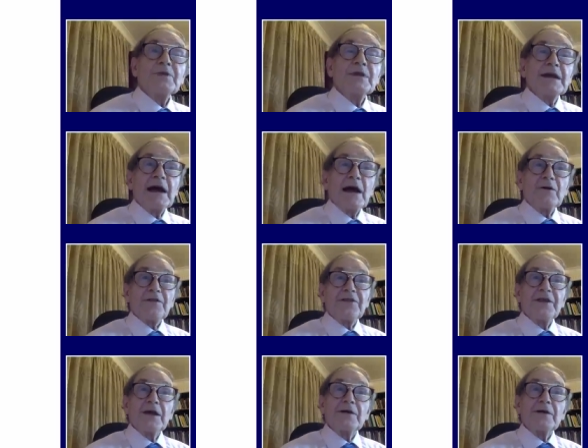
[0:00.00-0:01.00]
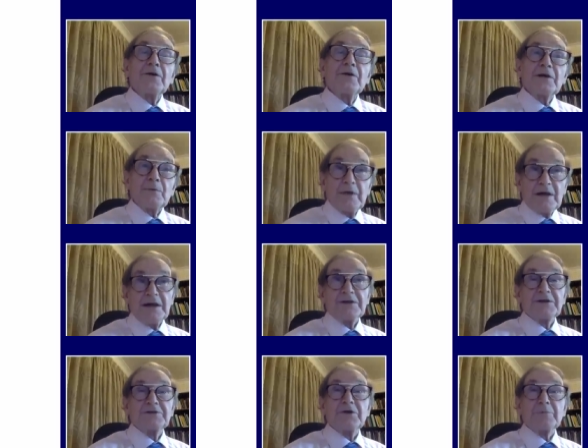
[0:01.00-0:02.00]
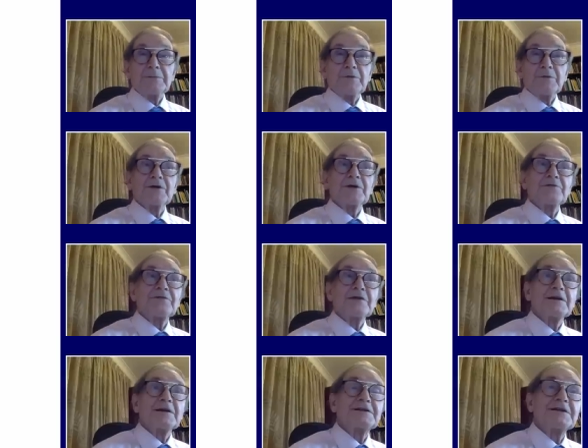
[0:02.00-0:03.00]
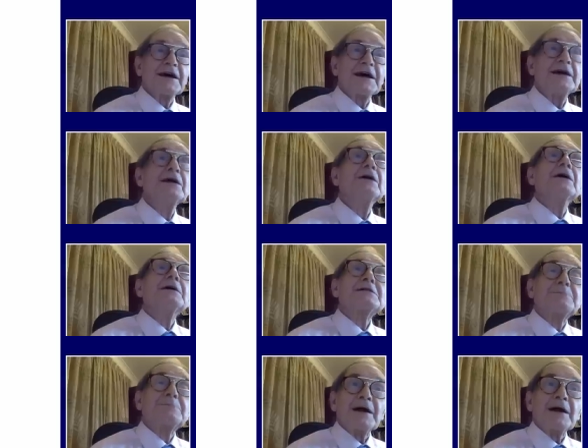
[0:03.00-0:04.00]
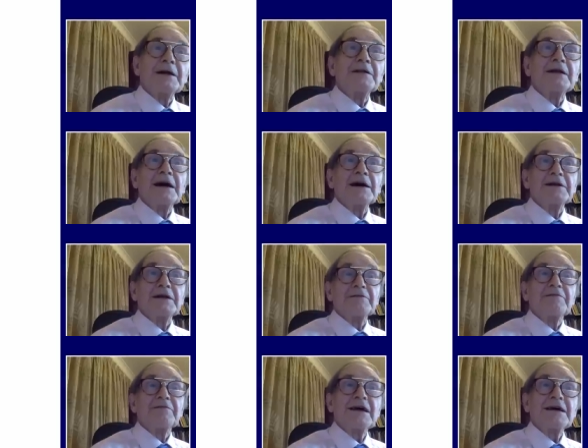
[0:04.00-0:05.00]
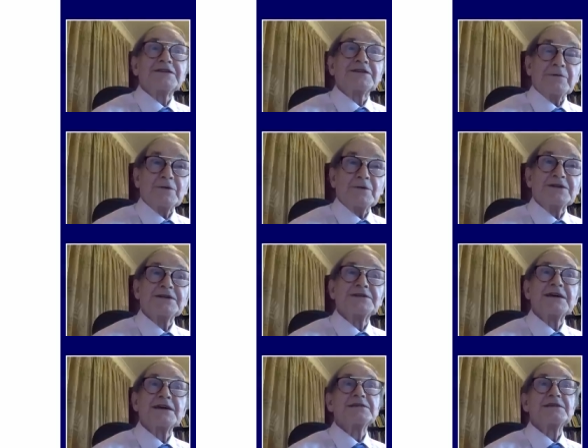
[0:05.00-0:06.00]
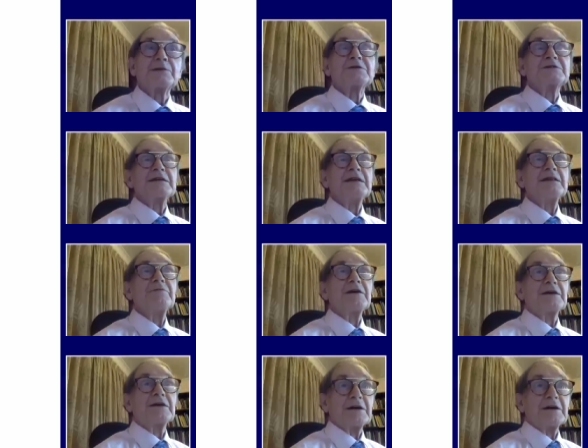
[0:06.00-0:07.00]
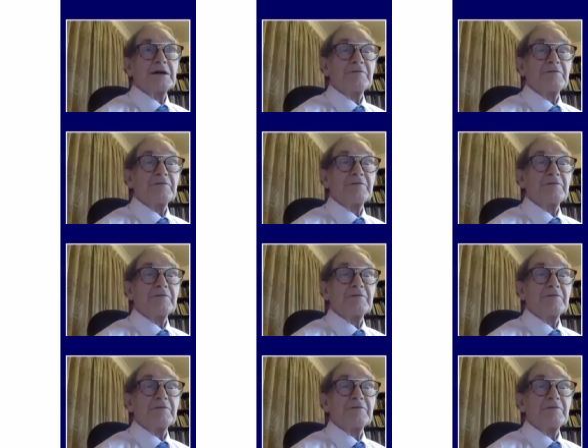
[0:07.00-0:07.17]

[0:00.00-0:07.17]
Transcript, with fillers: current theory, according, we heard a talk by Mukhanov earlier today, explaining the idea of inflation, which says there was in the very early,